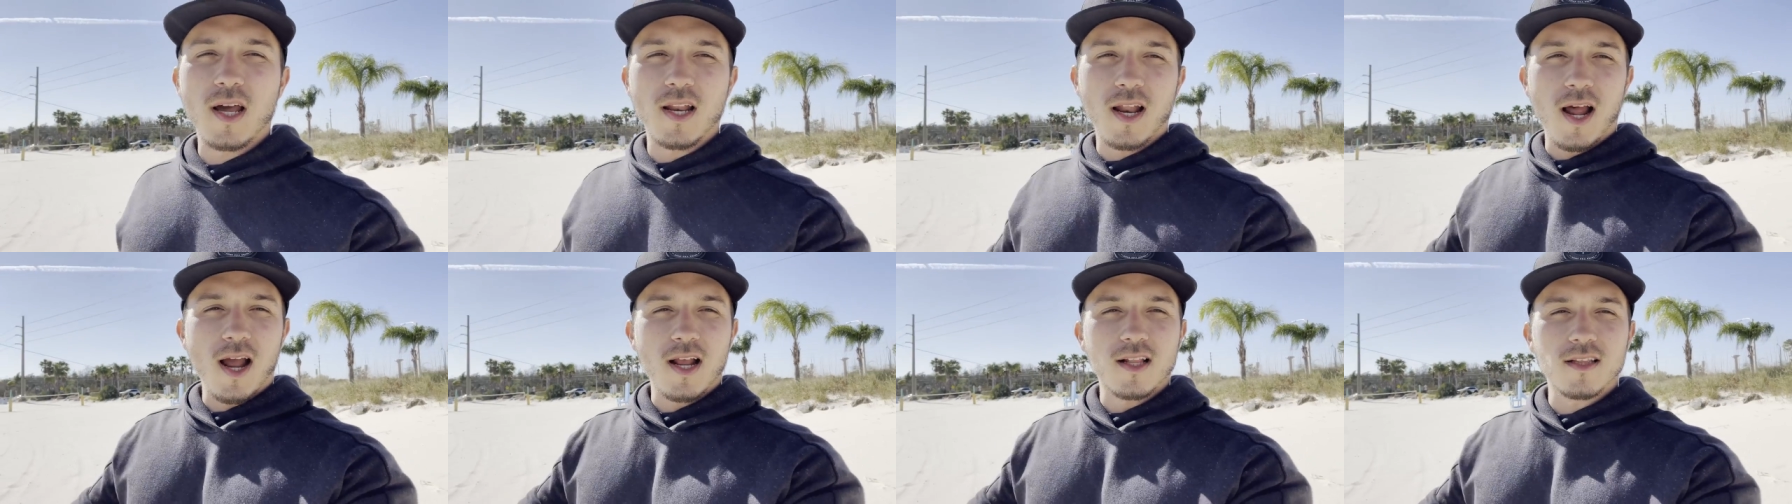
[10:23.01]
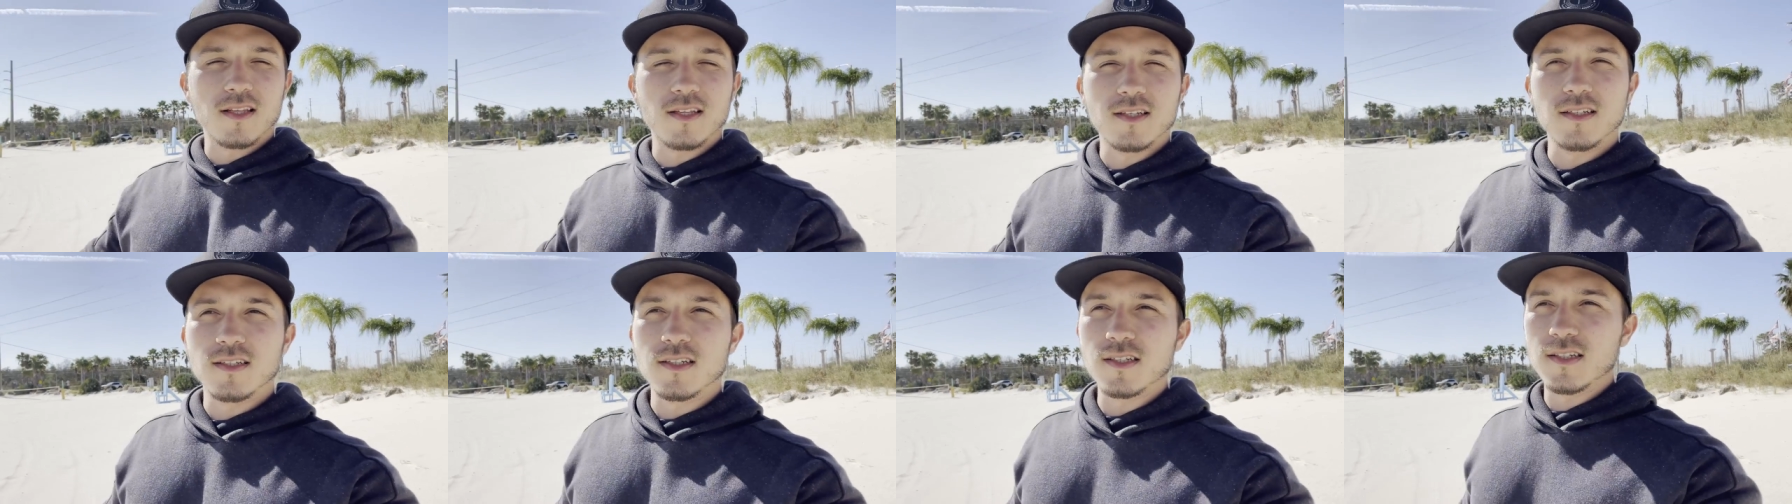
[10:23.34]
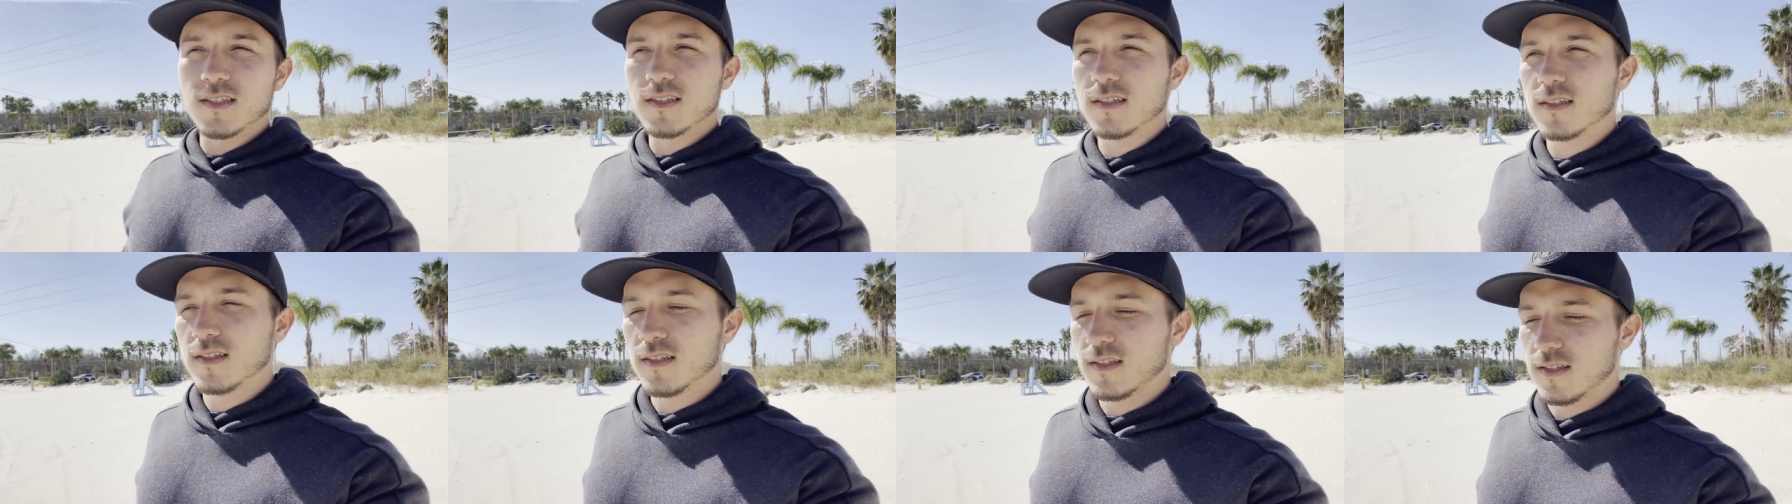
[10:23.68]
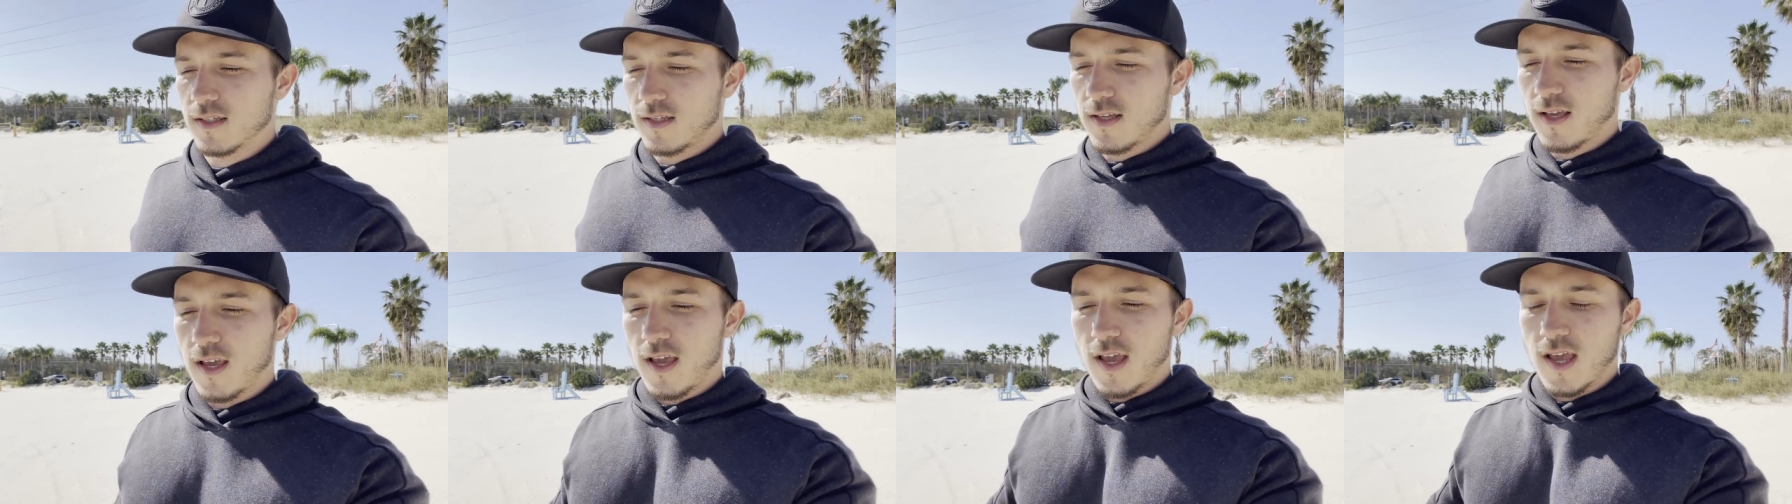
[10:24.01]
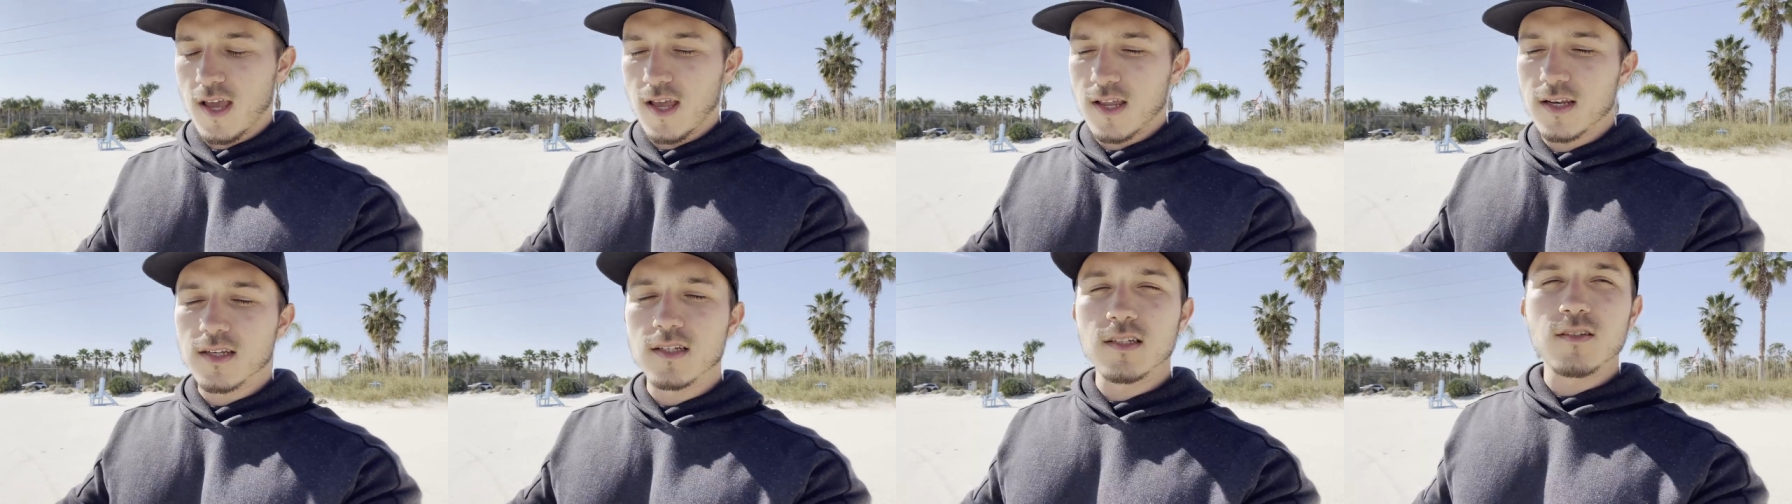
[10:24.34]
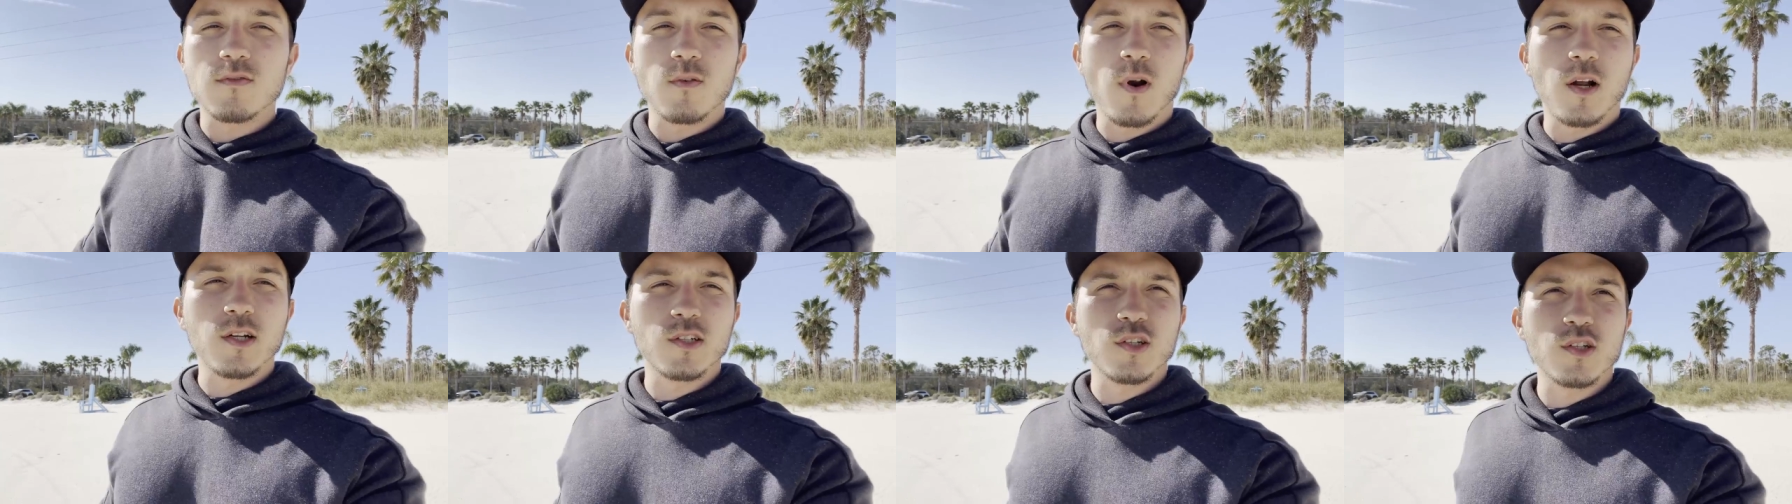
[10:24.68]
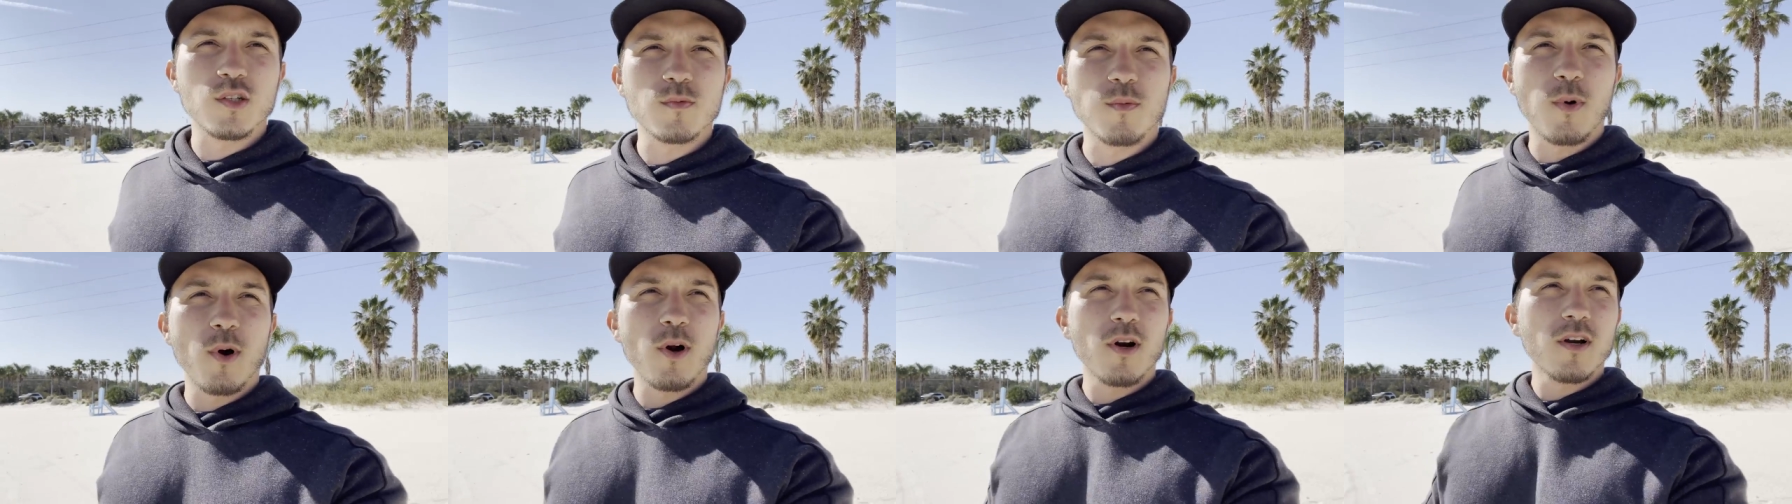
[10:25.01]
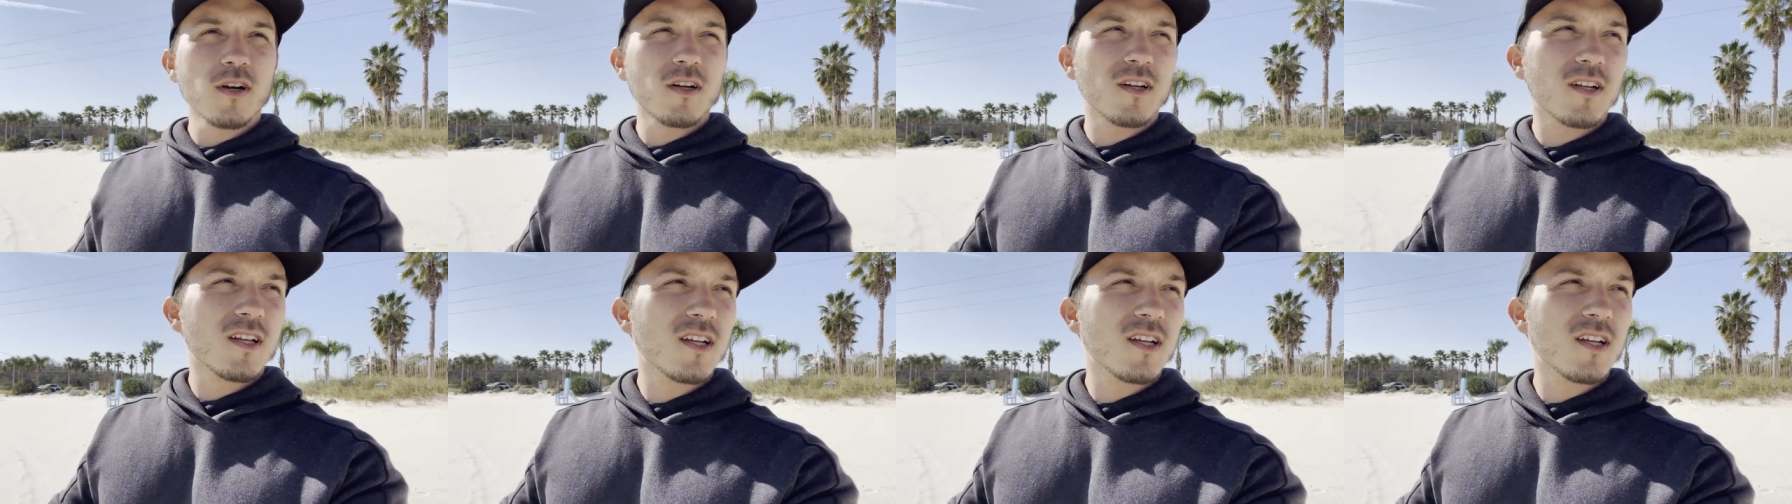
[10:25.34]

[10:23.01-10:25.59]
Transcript: Island and Rogers Park.